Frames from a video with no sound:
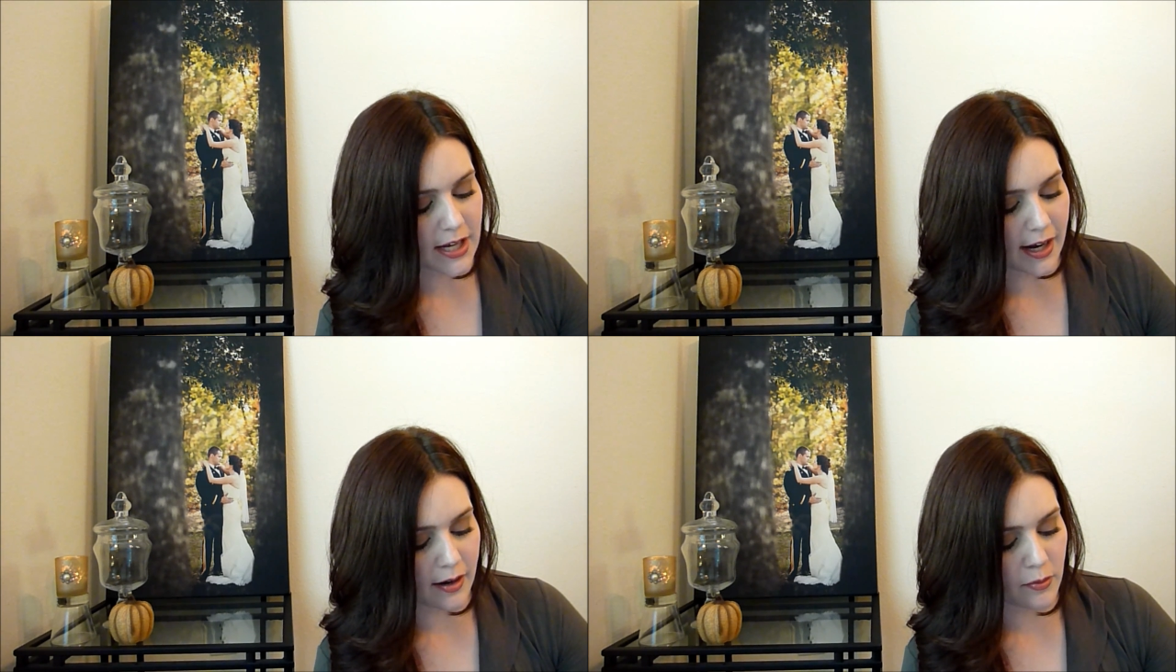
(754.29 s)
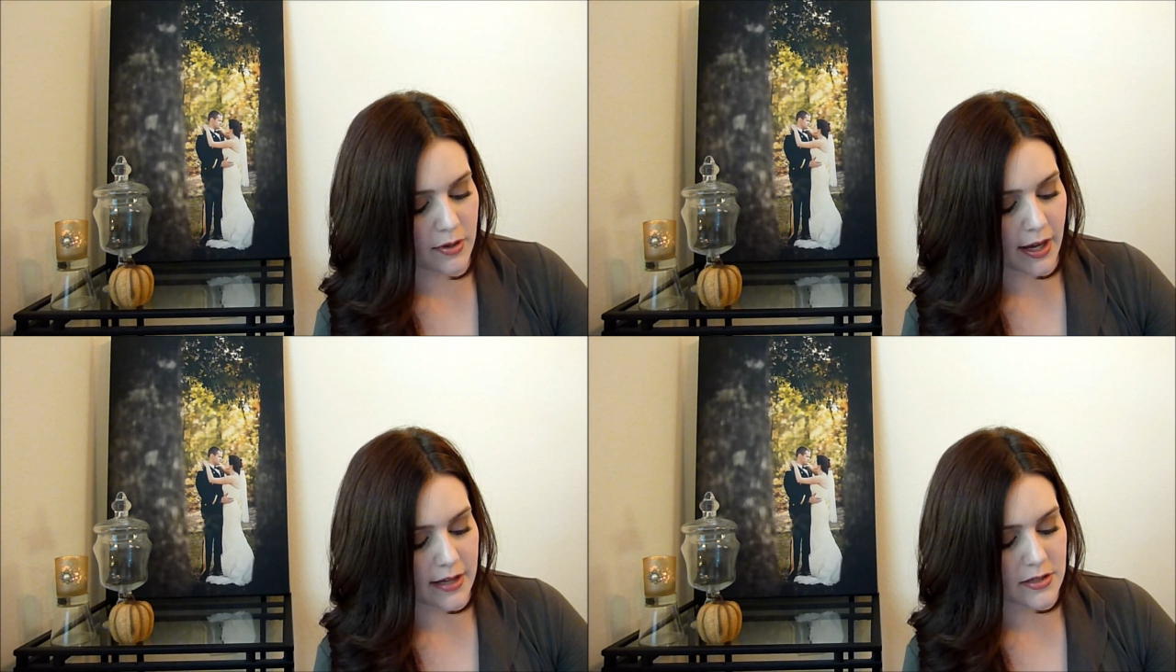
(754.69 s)
how
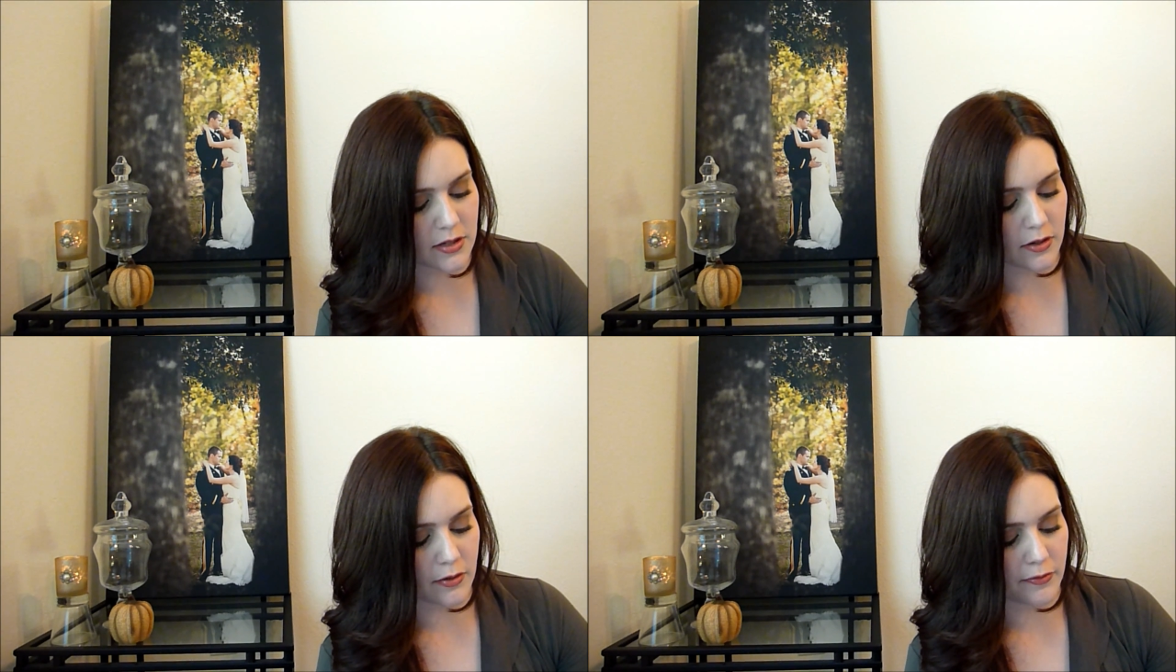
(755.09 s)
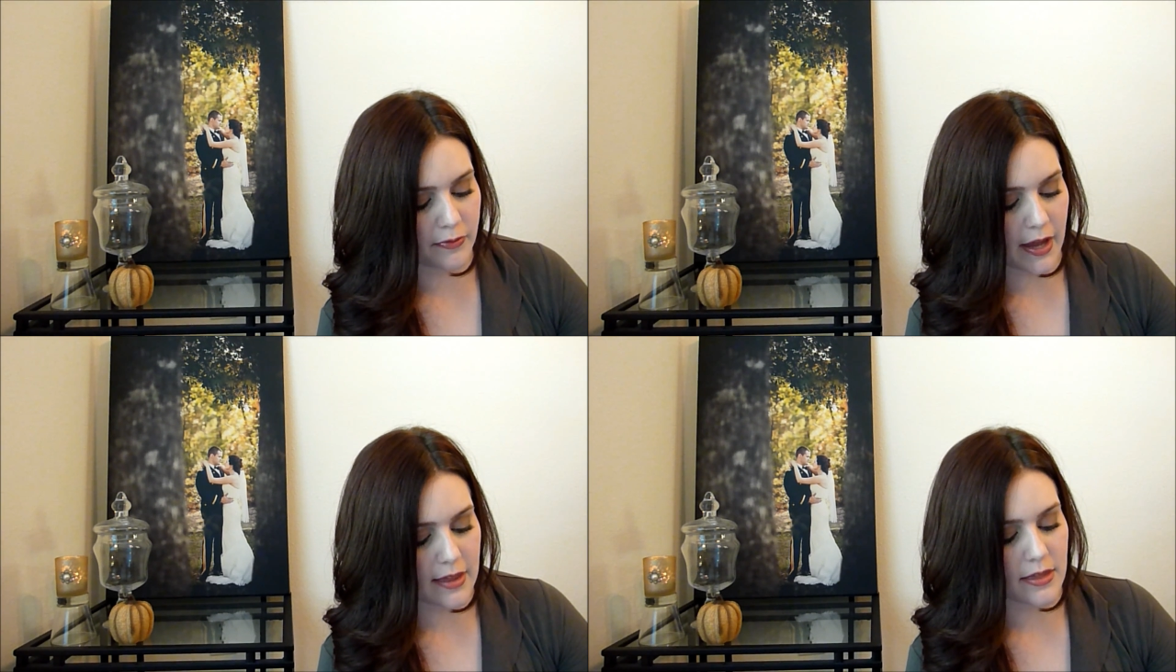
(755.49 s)
has your
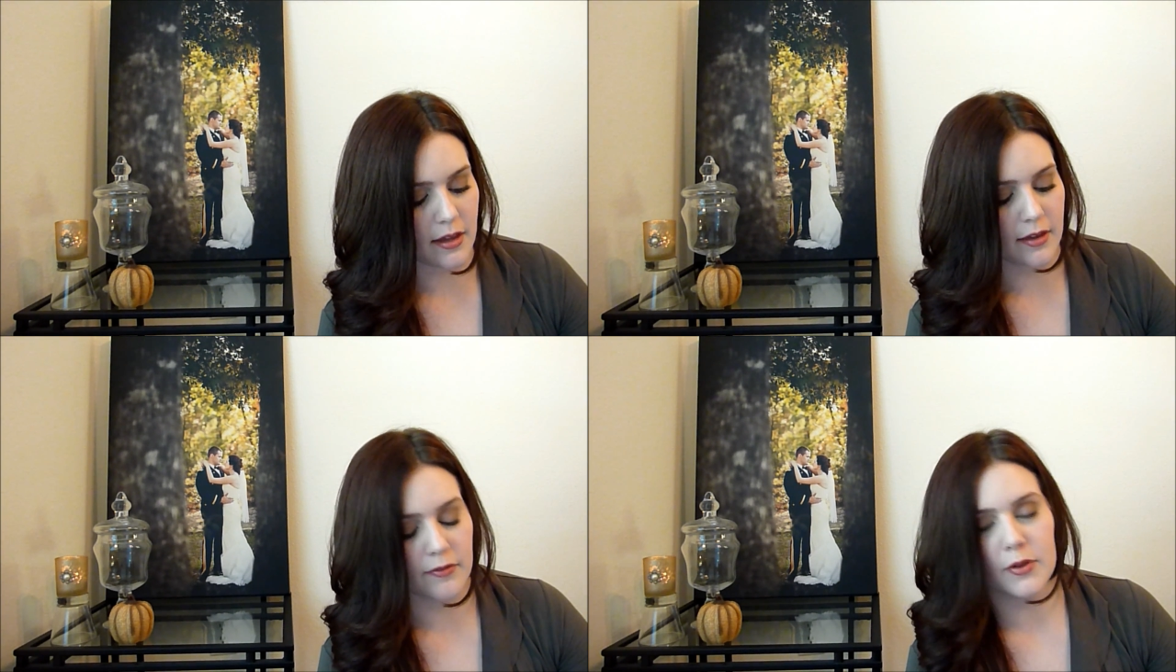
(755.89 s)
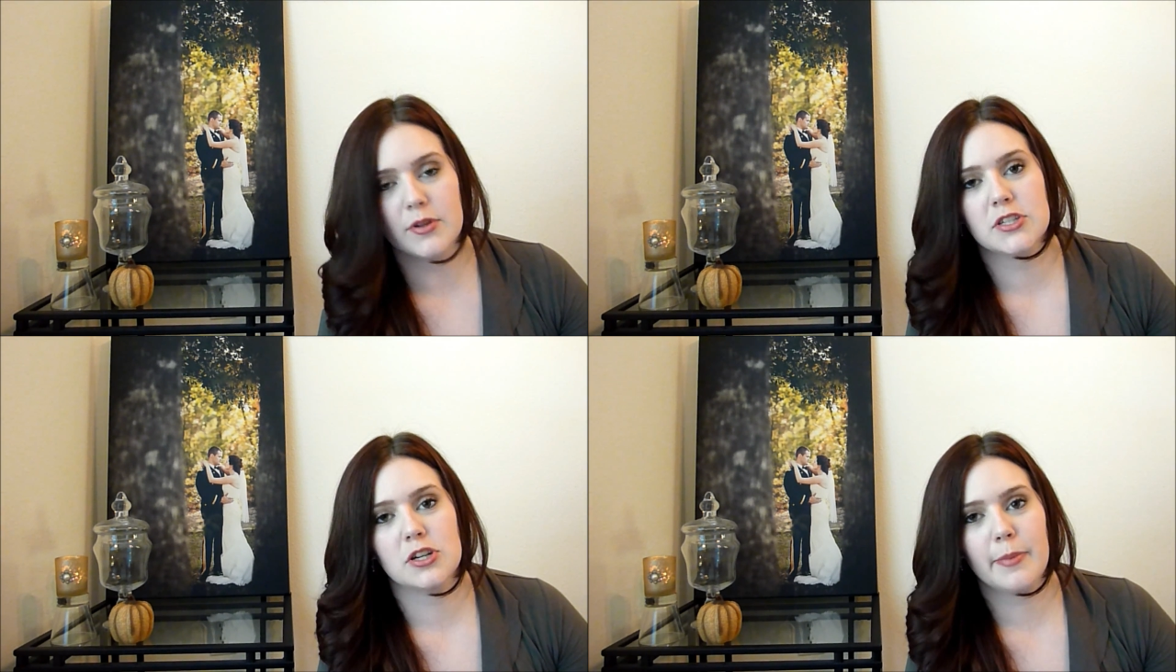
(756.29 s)
faith
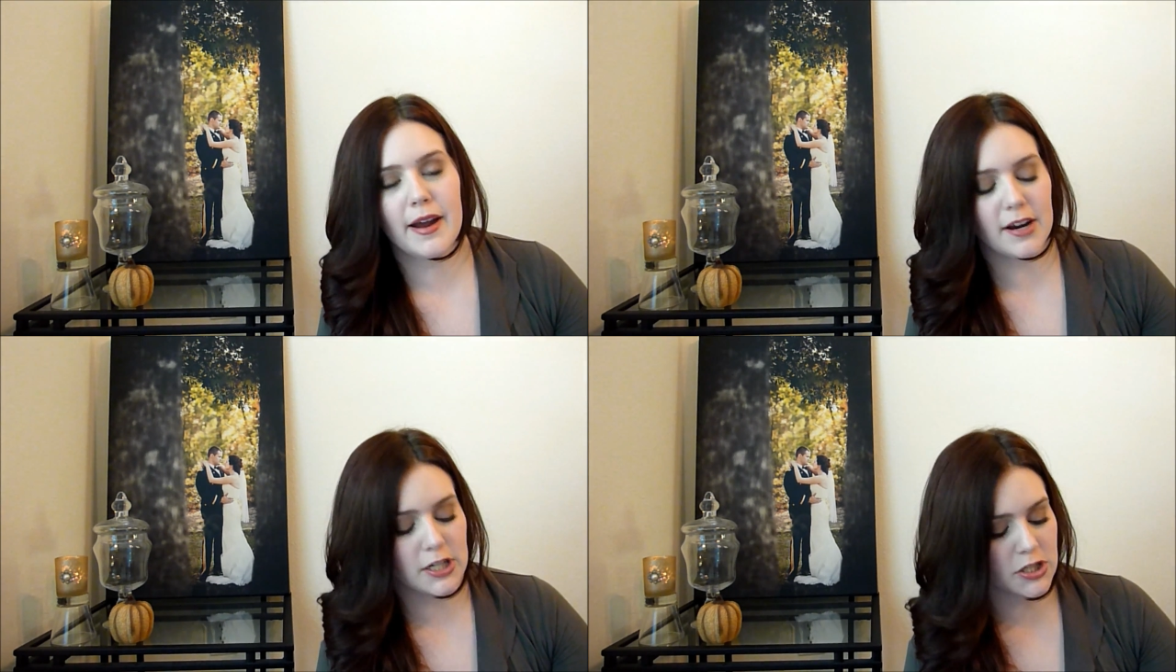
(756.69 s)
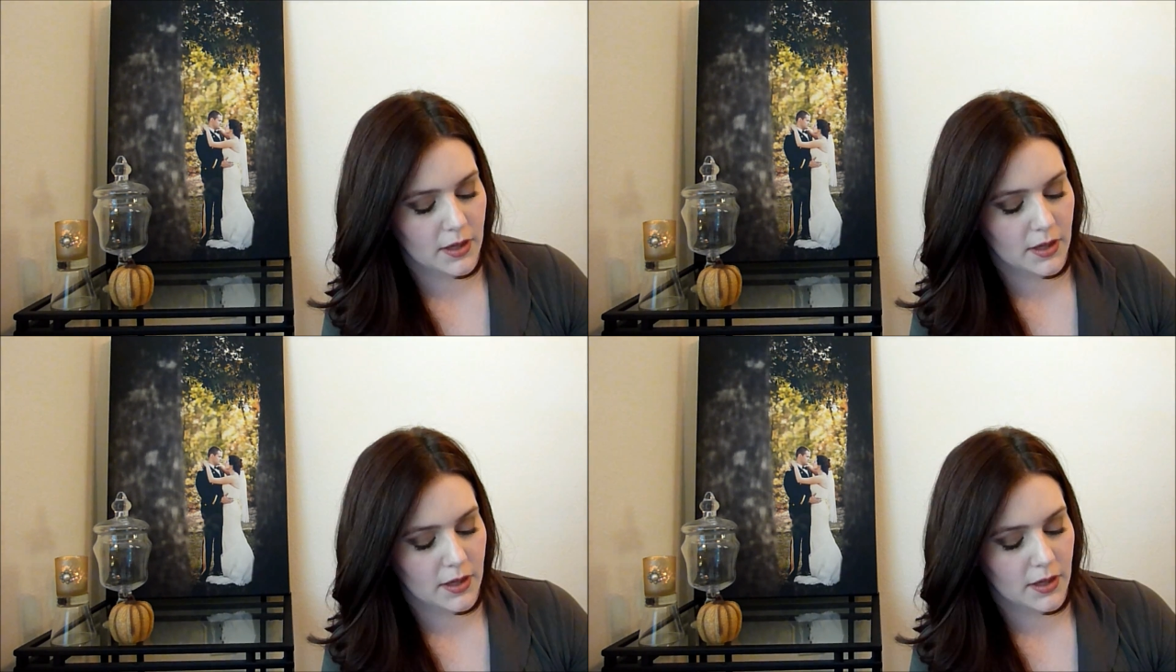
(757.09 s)
influenced your marriage?